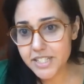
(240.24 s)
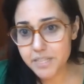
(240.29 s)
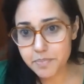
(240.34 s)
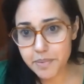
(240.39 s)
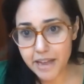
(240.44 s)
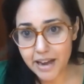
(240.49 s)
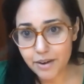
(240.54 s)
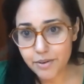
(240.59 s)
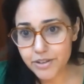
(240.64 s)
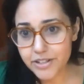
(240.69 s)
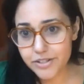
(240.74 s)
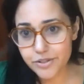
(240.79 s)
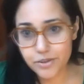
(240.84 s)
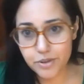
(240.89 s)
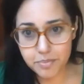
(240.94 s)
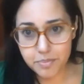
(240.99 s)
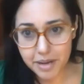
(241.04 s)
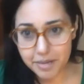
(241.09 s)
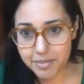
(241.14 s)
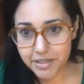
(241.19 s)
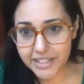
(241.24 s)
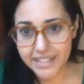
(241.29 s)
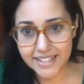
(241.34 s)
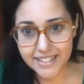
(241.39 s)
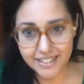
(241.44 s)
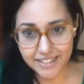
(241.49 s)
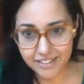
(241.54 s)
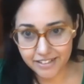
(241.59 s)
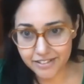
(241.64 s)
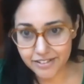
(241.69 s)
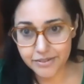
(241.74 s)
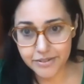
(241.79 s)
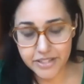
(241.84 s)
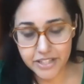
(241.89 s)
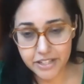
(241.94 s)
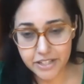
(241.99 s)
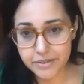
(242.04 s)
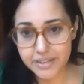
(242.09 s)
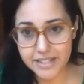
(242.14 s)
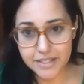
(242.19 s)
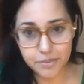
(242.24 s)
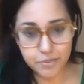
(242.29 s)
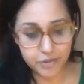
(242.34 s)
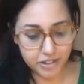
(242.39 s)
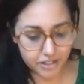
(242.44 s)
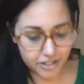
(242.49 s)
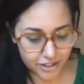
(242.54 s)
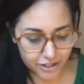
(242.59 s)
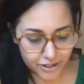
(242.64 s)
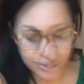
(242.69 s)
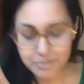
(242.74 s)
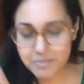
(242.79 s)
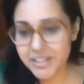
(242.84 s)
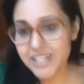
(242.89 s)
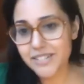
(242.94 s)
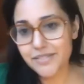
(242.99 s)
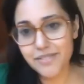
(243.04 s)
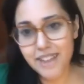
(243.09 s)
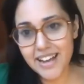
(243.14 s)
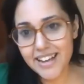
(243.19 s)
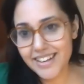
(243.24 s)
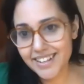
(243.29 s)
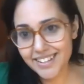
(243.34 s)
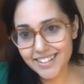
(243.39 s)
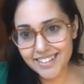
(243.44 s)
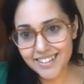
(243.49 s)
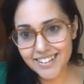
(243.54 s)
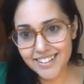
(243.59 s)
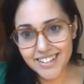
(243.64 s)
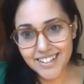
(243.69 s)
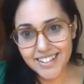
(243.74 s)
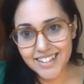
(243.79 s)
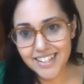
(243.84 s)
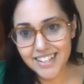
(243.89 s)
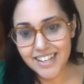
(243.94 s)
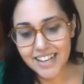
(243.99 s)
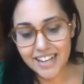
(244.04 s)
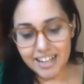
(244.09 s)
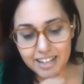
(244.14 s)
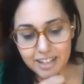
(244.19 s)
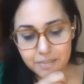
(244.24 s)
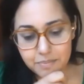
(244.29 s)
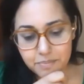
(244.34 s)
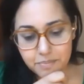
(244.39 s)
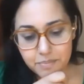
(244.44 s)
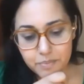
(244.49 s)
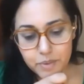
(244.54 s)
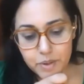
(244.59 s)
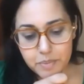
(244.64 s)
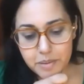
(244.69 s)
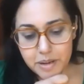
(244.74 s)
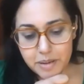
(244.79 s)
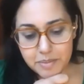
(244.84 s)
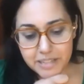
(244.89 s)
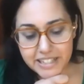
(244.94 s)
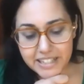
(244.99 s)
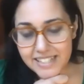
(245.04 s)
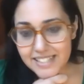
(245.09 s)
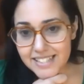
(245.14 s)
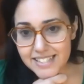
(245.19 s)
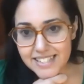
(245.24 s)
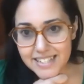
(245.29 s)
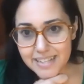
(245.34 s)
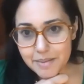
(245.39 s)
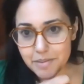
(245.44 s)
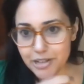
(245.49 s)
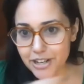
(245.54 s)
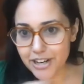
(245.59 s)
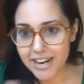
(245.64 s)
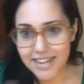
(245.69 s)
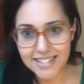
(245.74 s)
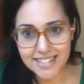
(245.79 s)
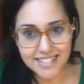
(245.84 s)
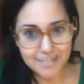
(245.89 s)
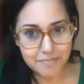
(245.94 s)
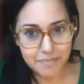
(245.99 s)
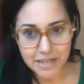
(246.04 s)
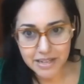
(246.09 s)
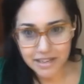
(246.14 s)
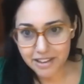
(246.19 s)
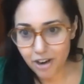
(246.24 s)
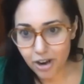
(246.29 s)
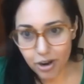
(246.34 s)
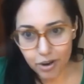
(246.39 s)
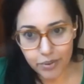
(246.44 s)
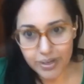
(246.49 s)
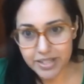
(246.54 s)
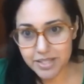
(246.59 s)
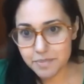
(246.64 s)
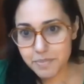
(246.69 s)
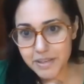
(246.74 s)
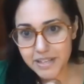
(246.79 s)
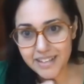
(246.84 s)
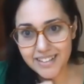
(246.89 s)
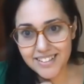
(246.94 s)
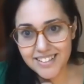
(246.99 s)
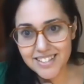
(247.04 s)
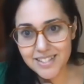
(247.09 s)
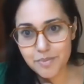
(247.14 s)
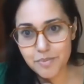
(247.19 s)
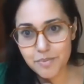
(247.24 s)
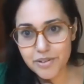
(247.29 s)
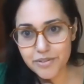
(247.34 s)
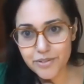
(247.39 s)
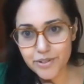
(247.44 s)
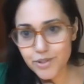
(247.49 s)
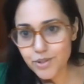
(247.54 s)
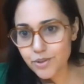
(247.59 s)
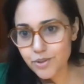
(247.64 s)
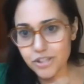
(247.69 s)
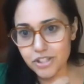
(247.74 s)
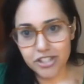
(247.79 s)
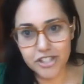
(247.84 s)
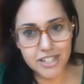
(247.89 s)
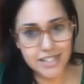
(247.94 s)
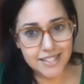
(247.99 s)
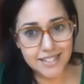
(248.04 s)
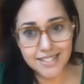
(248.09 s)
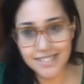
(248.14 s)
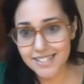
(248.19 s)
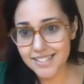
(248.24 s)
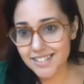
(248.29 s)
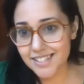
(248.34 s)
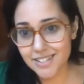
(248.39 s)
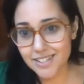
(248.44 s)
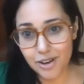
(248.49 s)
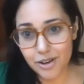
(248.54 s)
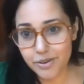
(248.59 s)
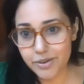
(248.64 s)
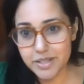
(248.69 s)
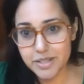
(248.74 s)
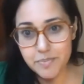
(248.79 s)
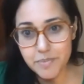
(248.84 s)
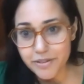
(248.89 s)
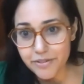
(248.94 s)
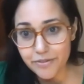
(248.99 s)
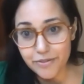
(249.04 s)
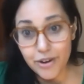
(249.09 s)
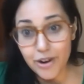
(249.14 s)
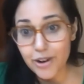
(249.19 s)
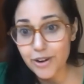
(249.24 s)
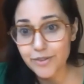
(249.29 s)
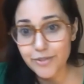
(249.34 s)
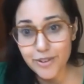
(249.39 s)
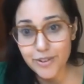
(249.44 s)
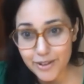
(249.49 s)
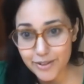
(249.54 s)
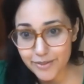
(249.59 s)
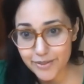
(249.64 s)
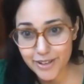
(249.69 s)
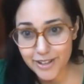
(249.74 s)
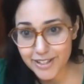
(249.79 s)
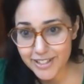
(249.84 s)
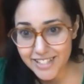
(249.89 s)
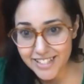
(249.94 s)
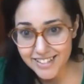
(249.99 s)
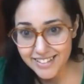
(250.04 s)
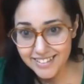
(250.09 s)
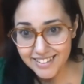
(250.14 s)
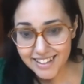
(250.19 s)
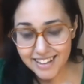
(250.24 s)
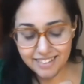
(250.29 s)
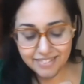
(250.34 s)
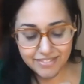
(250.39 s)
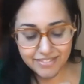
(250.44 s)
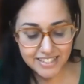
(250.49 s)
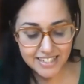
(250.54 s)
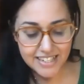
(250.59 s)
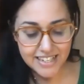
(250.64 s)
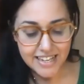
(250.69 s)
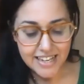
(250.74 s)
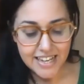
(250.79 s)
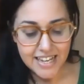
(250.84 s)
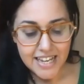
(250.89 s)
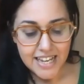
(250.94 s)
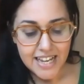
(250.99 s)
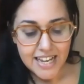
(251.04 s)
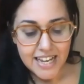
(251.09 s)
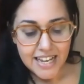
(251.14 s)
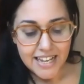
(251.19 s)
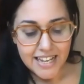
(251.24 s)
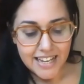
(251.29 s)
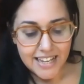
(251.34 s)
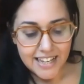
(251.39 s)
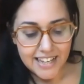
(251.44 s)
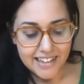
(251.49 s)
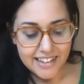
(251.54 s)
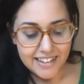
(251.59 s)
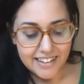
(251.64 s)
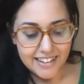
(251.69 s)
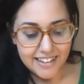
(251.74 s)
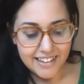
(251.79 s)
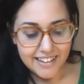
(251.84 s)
power as a Republican, and you know, in the US, we're extremely divided. Republicans and Democrats, and me always being someone for social justice has always been far, far, far to the left. I